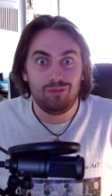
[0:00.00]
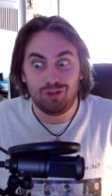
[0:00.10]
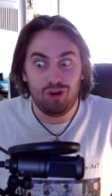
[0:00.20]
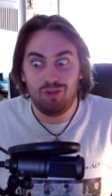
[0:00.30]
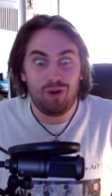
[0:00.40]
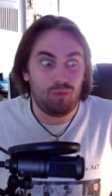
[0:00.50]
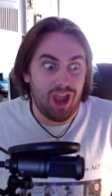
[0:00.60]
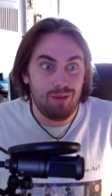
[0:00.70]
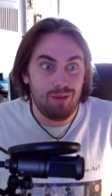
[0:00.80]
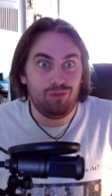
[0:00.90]
sorry that my
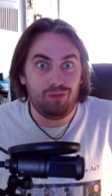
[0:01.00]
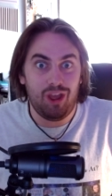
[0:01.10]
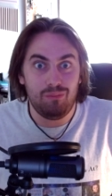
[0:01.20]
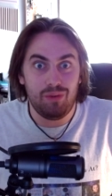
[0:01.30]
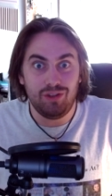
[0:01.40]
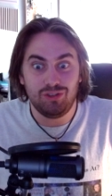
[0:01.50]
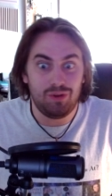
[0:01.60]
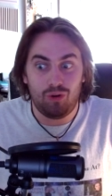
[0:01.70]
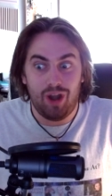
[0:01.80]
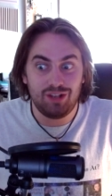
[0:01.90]
rabid fan base has
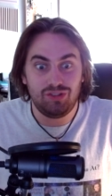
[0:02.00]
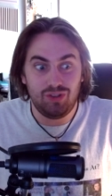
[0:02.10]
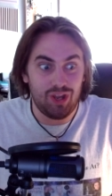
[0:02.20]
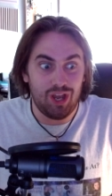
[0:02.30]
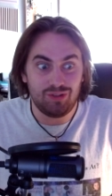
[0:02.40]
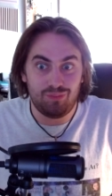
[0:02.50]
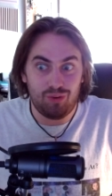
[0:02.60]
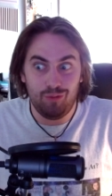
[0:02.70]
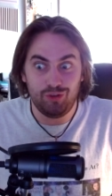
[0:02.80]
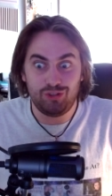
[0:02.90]
been harassing you guys and
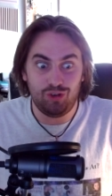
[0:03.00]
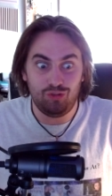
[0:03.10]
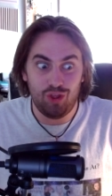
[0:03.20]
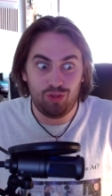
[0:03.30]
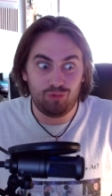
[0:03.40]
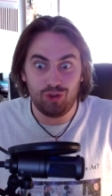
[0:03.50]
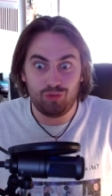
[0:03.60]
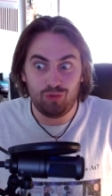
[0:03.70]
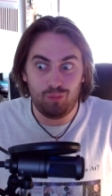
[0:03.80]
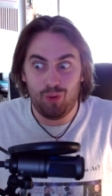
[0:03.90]
probably sending death threats
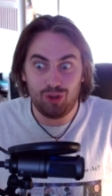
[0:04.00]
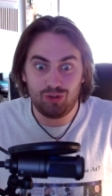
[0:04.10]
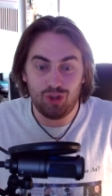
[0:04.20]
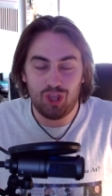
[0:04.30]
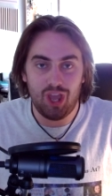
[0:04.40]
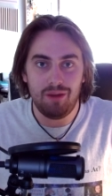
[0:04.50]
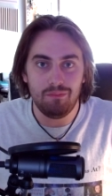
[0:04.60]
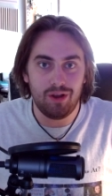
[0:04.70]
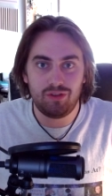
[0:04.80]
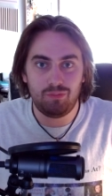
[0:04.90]
for the past like eight
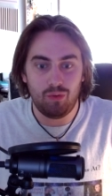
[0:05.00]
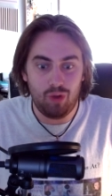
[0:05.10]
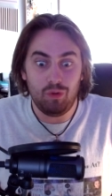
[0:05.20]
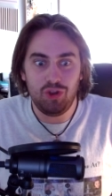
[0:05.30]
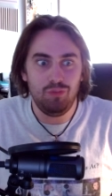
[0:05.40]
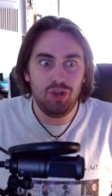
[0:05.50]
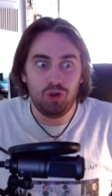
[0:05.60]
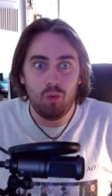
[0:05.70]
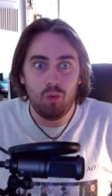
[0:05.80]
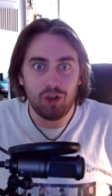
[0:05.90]
months, but what do you mean you
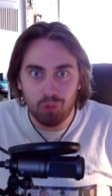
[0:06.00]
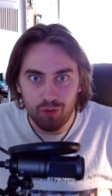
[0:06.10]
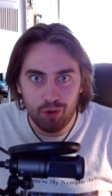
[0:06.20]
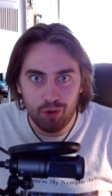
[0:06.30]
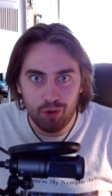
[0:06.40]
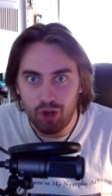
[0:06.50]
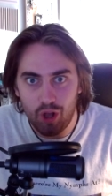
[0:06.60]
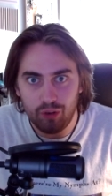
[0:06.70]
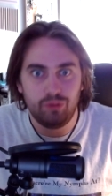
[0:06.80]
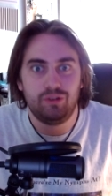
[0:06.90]
don't want
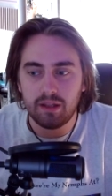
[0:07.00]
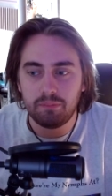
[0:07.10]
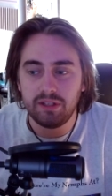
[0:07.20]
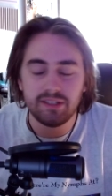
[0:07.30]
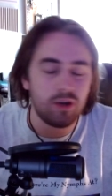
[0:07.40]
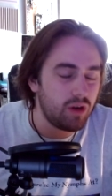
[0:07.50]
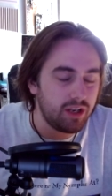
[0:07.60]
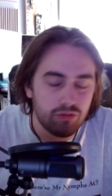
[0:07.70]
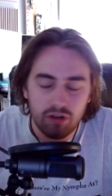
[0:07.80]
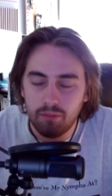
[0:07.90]
$1,200? Please, I don't want
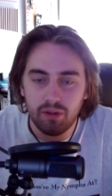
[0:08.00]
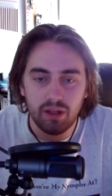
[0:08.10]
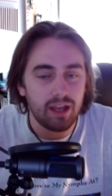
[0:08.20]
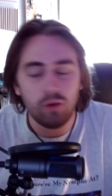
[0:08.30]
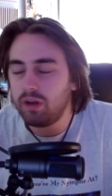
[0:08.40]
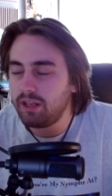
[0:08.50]
any drama. I don't want any